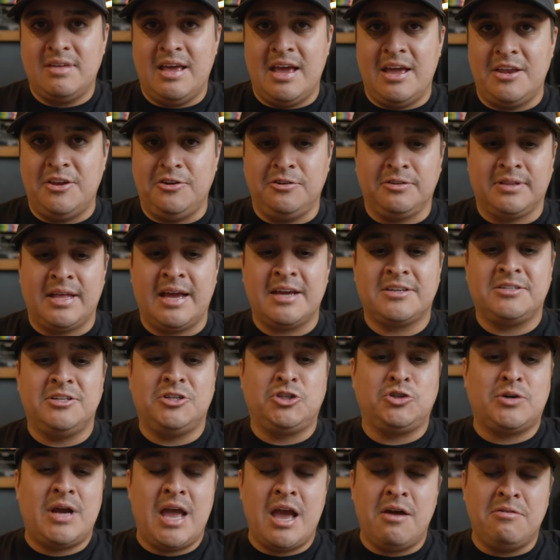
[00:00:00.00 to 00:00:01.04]
and you like to
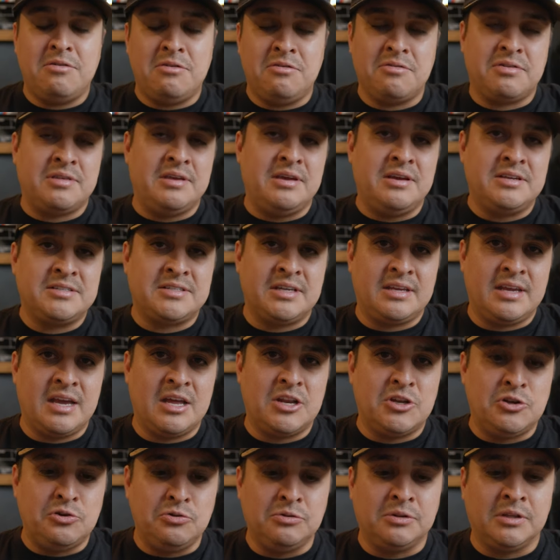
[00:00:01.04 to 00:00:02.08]
try out new things and
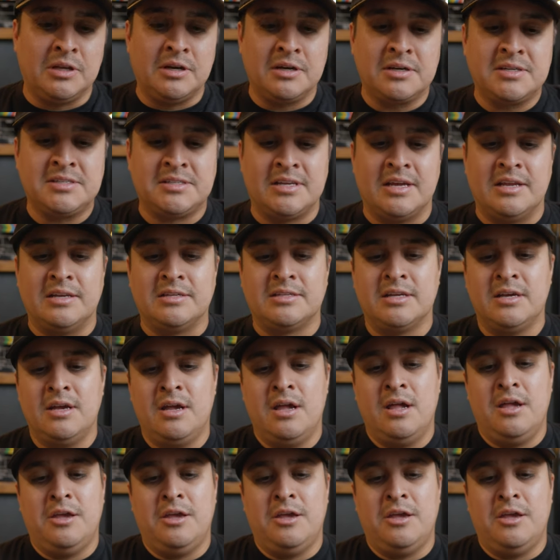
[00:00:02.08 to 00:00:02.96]
get new looks and